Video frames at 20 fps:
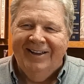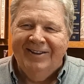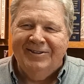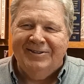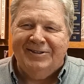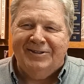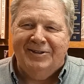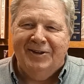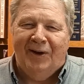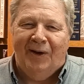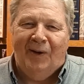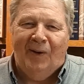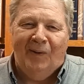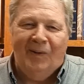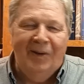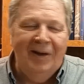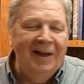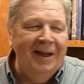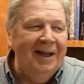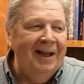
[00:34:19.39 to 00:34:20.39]

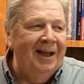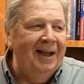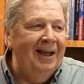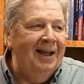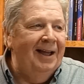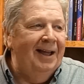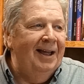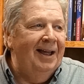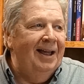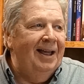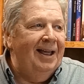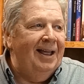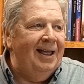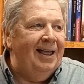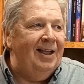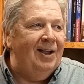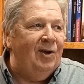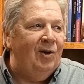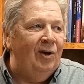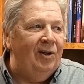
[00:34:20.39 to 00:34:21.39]
so
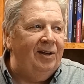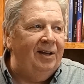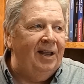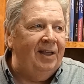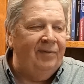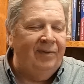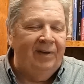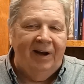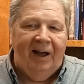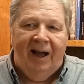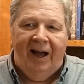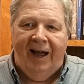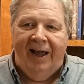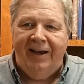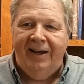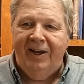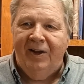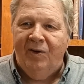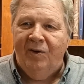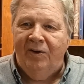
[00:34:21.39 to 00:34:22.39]
he couldn't even
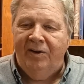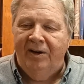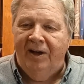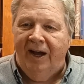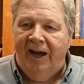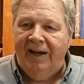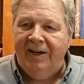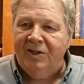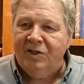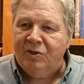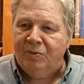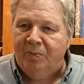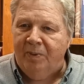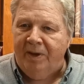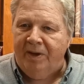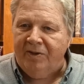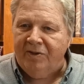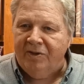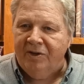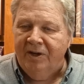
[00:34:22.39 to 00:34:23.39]
hide, he couldn't hide his
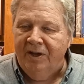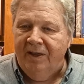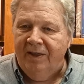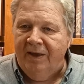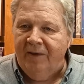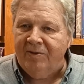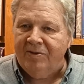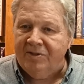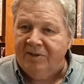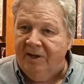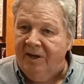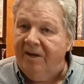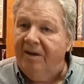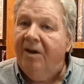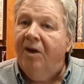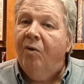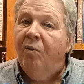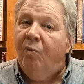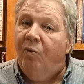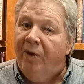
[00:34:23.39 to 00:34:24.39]
speech. They were
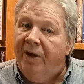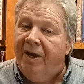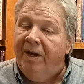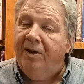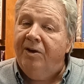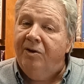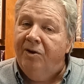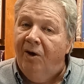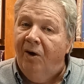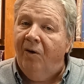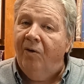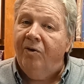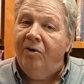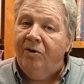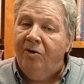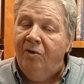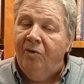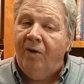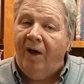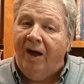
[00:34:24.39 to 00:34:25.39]
saying, We know
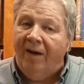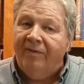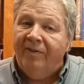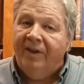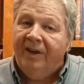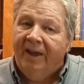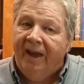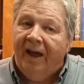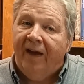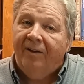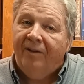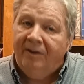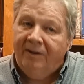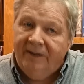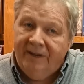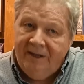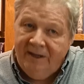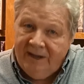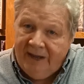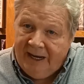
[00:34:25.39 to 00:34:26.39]
you have the
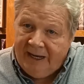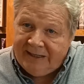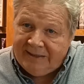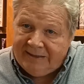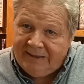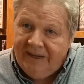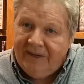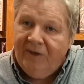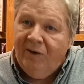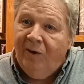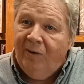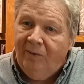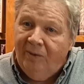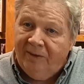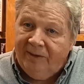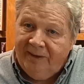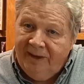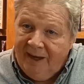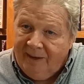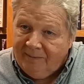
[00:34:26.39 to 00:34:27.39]
Galilean accent. You're
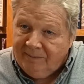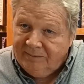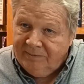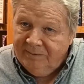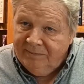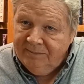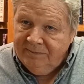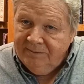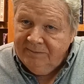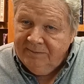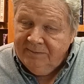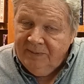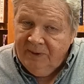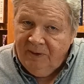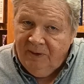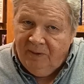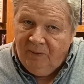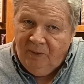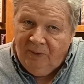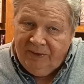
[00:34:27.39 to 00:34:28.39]
with them.
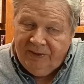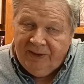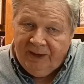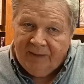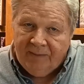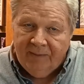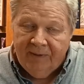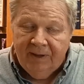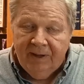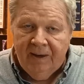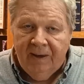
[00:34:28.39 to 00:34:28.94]
You're with them.